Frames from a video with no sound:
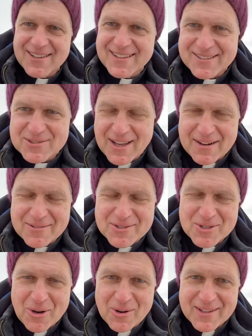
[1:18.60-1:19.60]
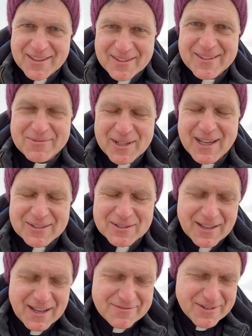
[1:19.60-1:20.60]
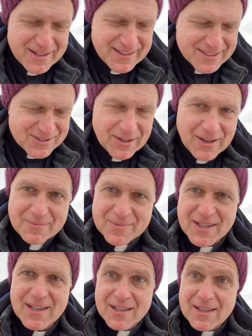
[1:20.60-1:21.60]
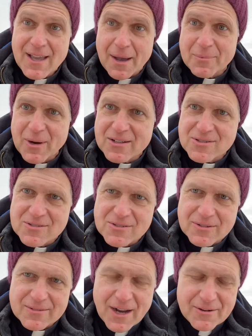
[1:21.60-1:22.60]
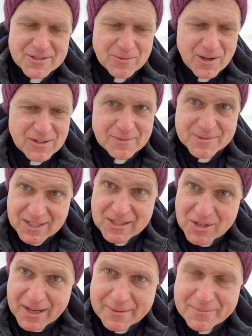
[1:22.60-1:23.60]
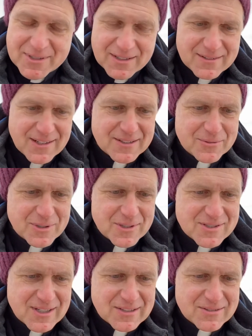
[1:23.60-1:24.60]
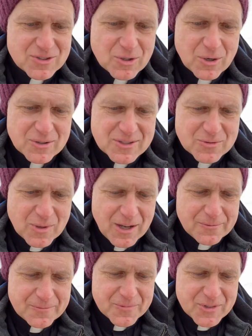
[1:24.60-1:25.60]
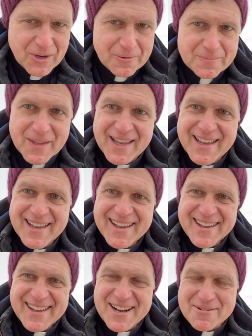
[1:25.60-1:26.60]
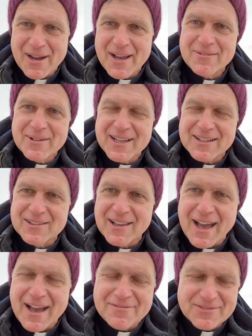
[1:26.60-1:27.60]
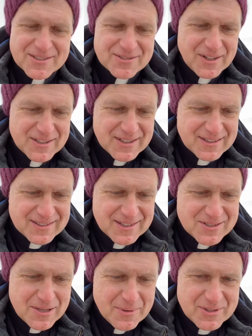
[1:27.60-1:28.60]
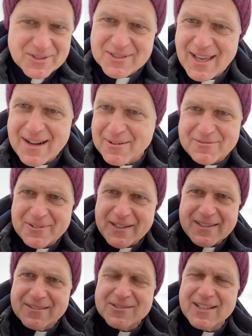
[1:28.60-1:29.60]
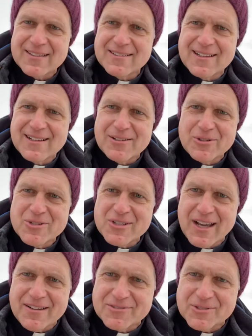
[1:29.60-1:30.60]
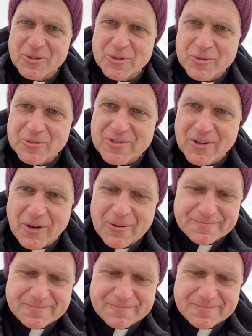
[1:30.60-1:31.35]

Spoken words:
It's kind of a joke. We got a good laugh out of that. Protestants are always welcome. St. James, and we're at St. Joe's as well. So. Anyway, we got a good laugh. It's fun to see. It was just kind of a fun. It was like clergy afternoon. So,